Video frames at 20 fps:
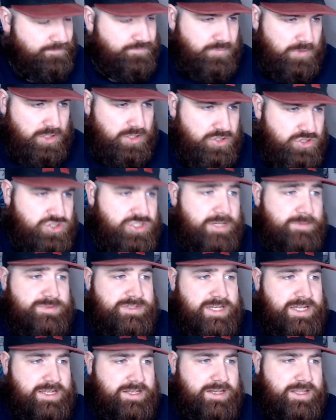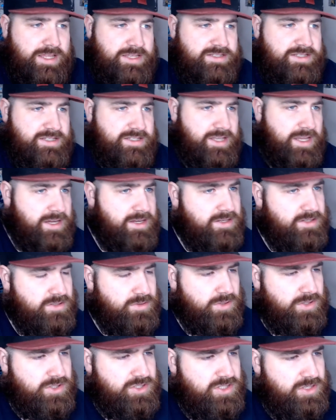chips in, as they say, so we're
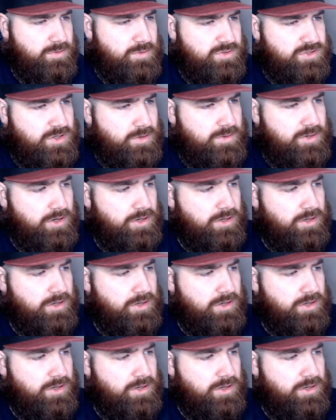going to see what's going on.